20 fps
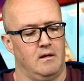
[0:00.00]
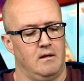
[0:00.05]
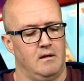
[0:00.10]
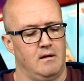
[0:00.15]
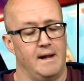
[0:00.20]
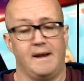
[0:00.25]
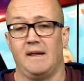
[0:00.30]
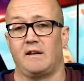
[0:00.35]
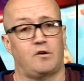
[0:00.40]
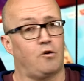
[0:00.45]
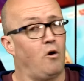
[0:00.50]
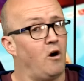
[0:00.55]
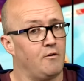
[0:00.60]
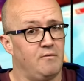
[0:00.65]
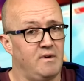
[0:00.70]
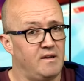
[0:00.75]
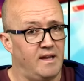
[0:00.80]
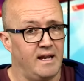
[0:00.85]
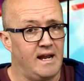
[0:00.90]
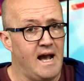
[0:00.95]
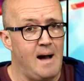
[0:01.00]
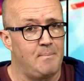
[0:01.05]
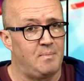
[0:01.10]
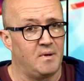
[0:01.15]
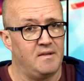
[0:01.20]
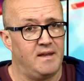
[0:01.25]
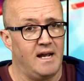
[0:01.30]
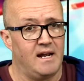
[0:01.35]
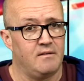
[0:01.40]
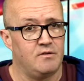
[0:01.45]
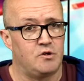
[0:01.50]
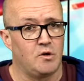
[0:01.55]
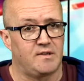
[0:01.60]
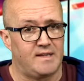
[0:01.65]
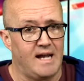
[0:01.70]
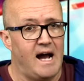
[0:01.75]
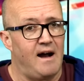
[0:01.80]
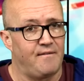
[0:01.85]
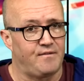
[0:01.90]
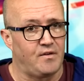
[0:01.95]
An extraordinary thing happened then just
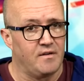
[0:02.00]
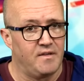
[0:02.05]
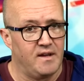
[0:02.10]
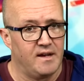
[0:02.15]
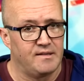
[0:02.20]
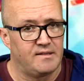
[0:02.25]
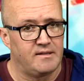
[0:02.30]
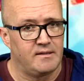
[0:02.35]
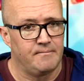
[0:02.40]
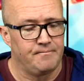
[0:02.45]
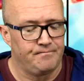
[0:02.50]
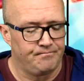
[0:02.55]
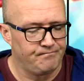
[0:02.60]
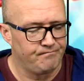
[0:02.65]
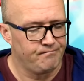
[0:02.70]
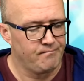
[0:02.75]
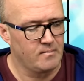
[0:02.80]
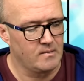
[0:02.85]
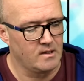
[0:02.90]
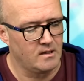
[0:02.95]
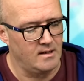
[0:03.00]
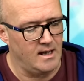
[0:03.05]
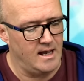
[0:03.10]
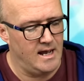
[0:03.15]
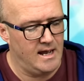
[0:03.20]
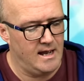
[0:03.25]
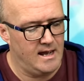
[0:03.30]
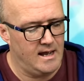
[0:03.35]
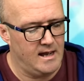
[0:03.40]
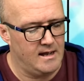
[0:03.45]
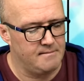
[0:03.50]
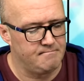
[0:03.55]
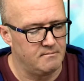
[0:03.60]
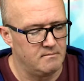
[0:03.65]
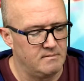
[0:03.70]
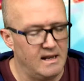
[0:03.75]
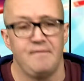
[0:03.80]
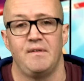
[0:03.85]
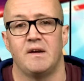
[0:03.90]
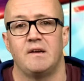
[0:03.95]
after this. Uh,
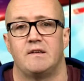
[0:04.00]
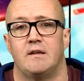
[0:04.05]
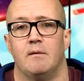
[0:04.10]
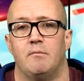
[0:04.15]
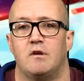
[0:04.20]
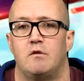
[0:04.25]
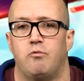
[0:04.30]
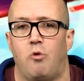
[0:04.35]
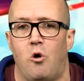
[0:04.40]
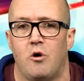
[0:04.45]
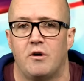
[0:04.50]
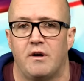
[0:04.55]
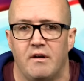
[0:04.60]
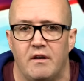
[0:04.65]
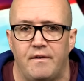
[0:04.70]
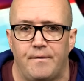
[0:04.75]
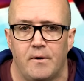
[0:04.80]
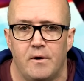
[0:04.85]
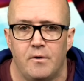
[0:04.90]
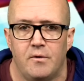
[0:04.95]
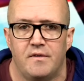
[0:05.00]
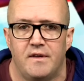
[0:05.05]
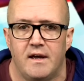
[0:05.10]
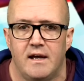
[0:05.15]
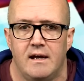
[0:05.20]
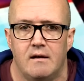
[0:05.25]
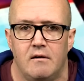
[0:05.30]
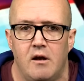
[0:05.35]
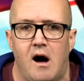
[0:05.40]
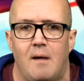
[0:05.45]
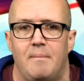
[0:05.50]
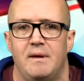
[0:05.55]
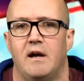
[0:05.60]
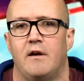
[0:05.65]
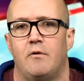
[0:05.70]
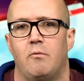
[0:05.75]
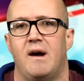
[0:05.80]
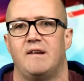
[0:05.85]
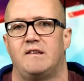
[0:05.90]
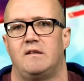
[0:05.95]
Livingstone was walking through the lobby at
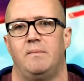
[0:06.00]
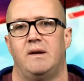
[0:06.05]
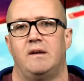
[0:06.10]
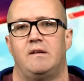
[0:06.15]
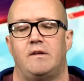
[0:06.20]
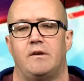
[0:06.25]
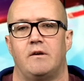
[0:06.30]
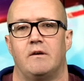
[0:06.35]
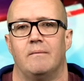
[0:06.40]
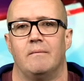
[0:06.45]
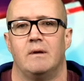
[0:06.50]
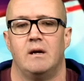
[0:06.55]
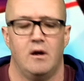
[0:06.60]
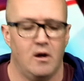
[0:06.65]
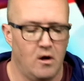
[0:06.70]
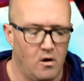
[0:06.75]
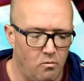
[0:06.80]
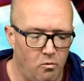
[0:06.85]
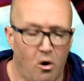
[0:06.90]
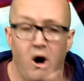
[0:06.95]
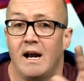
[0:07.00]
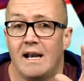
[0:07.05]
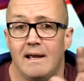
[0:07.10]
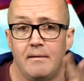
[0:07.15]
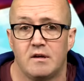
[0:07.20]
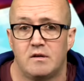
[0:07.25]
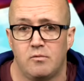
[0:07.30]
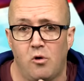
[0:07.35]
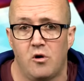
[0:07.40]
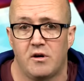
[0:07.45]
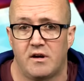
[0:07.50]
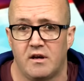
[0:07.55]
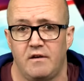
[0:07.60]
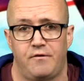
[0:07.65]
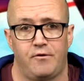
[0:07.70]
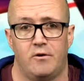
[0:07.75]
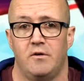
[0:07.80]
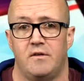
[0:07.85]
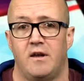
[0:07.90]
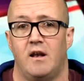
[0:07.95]
Westminster. While he was walking
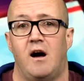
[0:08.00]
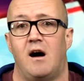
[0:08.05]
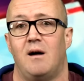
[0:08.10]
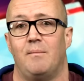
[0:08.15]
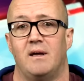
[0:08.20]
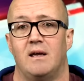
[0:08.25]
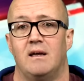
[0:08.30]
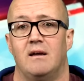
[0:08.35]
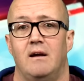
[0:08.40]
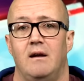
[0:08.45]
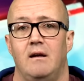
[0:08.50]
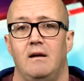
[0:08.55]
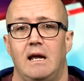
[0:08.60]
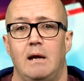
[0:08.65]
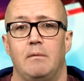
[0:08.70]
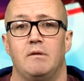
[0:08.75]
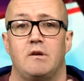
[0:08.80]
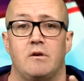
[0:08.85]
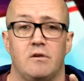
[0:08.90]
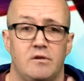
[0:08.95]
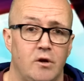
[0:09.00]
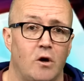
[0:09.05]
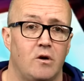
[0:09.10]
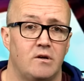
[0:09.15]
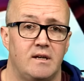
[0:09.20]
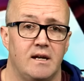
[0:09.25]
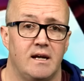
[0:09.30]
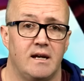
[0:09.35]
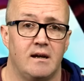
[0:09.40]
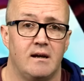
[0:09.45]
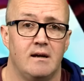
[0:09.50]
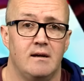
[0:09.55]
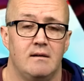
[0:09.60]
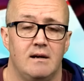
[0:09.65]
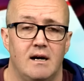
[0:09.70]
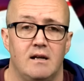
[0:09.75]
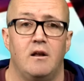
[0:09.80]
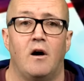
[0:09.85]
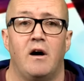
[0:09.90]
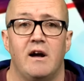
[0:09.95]
through the lobby, he was conducting
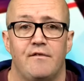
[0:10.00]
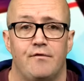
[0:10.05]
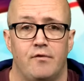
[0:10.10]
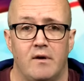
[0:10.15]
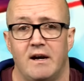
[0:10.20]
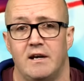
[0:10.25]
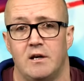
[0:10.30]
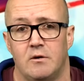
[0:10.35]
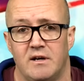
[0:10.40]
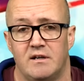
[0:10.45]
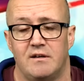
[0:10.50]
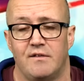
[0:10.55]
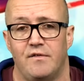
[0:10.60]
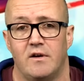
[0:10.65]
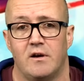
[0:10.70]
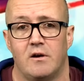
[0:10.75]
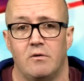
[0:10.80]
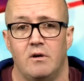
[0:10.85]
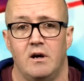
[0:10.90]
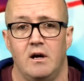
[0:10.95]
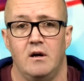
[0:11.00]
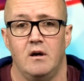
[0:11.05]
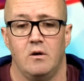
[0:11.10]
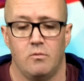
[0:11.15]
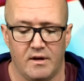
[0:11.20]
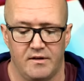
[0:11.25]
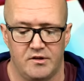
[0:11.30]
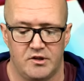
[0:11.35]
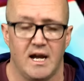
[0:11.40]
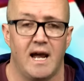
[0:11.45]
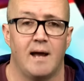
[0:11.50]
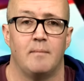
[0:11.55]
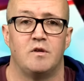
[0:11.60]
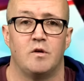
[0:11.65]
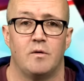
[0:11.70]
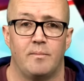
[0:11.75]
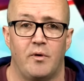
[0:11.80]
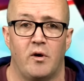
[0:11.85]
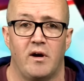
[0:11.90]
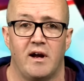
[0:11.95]
a live radio interview with James
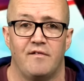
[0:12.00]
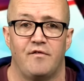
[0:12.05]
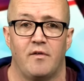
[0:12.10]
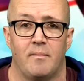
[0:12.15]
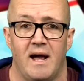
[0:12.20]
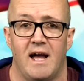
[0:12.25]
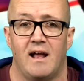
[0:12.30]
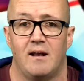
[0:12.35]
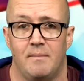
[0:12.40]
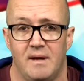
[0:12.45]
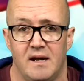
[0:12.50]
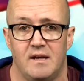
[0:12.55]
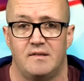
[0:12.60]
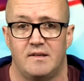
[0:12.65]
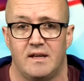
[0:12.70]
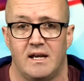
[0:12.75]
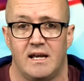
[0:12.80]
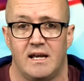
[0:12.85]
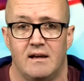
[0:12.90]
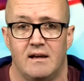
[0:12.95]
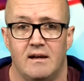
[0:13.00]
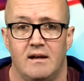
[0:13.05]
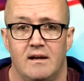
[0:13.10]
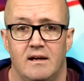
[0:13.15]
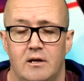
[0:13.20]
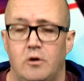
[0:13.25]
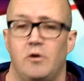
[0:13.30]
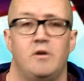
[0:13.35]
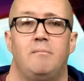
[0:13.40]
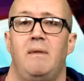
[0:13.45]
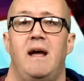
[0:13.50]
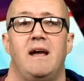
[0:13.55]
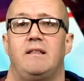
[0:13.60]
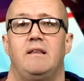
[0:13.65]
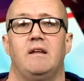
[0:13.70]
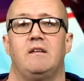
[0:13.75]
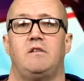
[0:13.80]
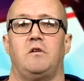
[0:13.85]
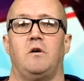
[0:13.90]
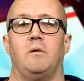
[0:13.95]
O'Brien from LBC. You couldn't make
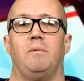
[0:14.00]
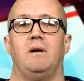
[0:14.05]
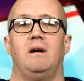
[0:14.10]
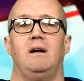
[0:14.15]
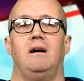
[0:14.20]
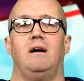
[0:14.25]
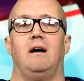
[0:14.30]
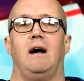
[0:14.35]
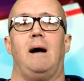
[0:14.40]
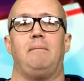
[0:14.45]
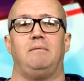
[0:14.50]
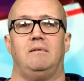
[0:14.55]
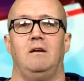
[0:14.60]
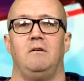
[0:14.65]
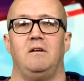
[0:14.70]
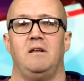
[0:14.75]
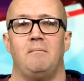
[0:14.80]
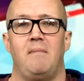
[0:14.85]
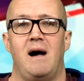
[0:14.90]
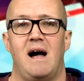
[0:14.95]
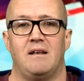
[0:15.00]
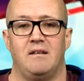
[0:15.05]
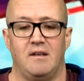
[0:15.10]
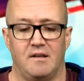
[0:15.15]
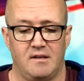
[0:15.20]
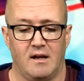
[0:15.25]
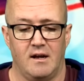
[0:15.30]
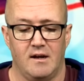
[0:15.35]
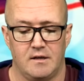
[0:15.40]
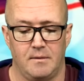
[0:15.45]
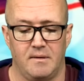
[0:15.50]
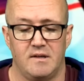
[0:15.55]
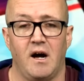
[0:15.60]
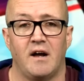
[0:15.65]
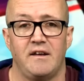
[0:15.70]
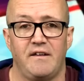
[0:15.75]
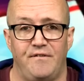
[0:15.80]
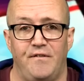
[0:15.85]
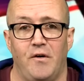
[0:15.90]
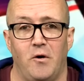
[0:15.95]
this up. Absolutely madness. So he's on
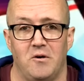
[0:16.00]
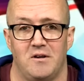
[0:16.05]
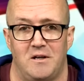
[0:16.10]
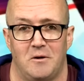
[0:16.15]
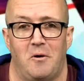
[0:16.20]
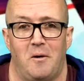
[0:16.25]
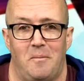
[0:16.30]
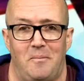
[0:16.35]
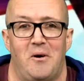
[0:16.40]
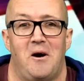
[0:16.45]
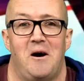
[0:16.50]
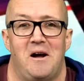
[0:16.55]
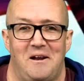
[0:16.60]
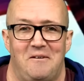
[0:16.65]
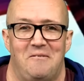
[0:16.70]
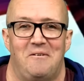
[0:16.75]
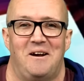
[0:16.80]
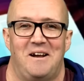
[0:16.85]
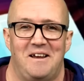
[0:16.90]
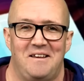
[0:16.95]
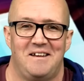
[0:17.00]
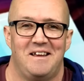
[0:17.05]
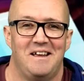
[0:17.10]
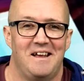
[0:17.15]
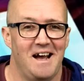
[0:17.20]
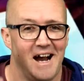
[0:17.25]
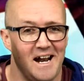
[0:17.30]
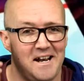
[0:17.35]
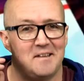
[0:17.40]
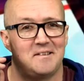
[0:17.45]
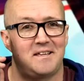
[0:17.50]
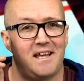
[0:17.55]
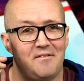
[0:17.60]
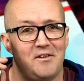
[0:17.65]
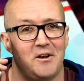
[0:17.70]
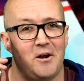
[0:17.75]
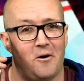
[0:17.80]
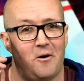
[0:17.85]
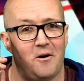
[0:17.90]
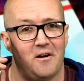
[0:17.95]
the phone to O'Brien, right? And he's
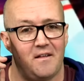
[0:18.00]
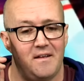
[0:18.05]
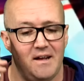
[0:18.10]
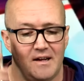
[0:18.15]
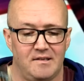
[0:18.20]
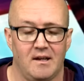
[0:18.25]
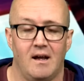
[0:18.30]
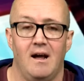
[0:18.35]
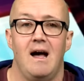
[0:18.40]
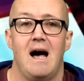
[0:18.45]
given all of this.